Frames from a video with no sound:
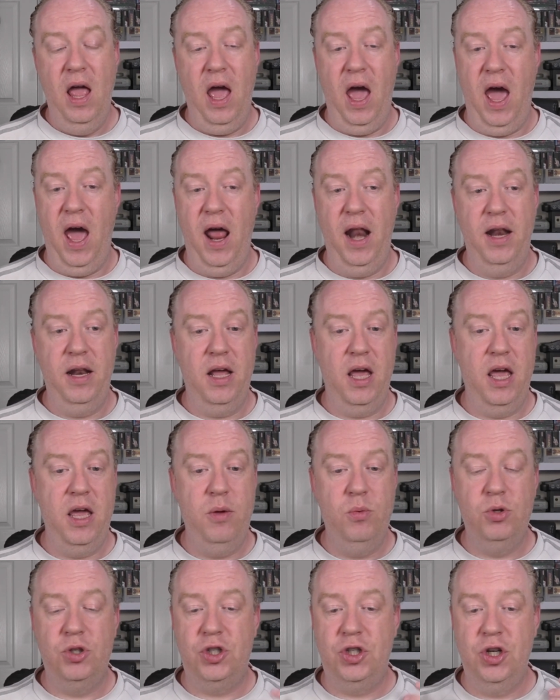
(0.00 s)
And
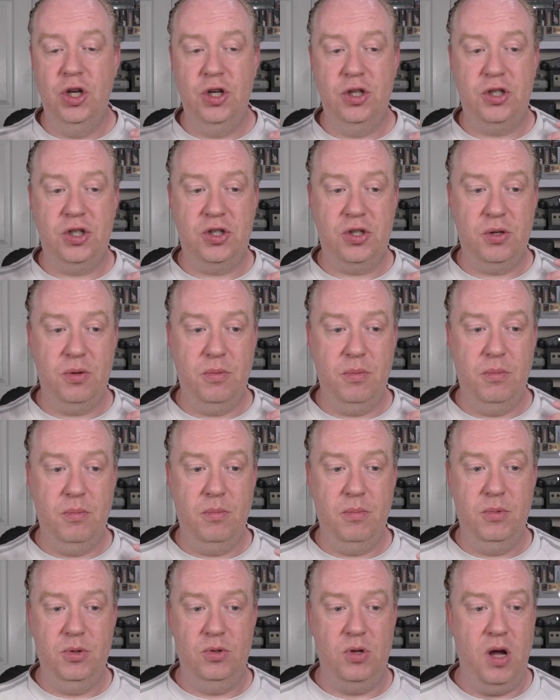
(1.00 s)
he was
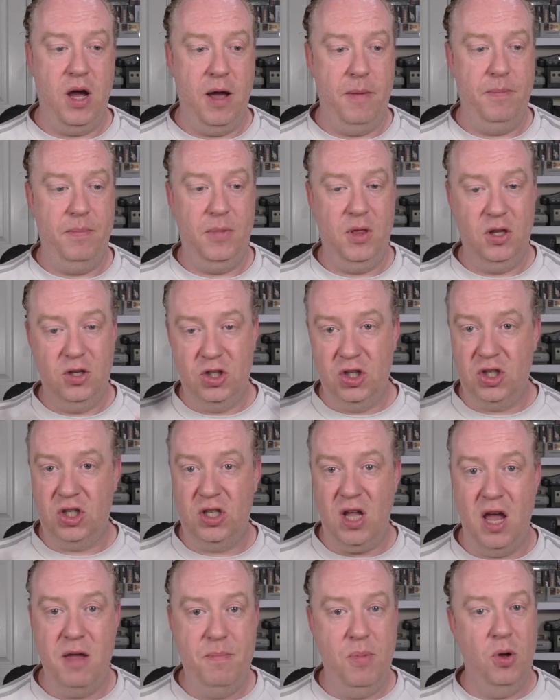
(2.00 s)
like, just
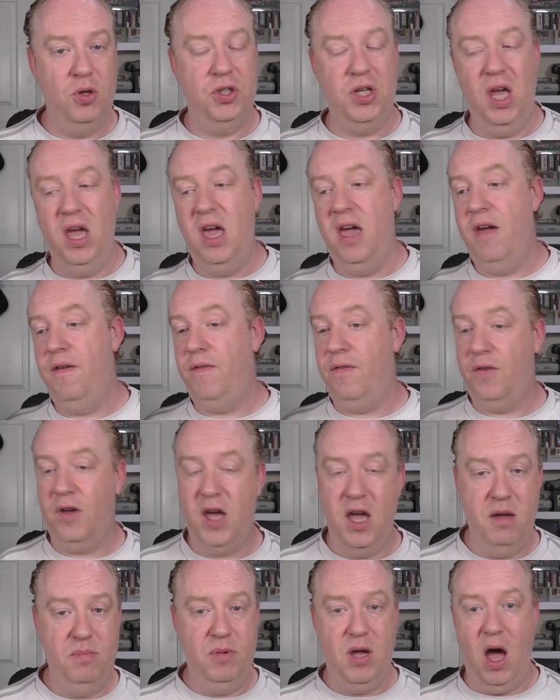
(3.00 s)
stay positive,
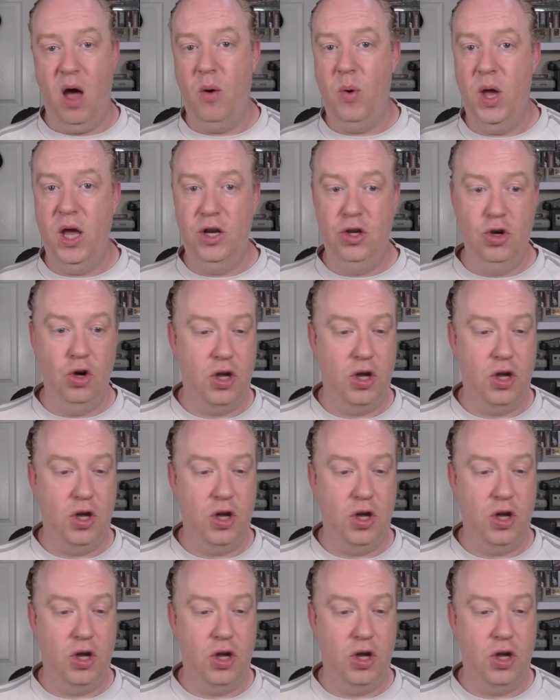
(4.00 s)
keep going.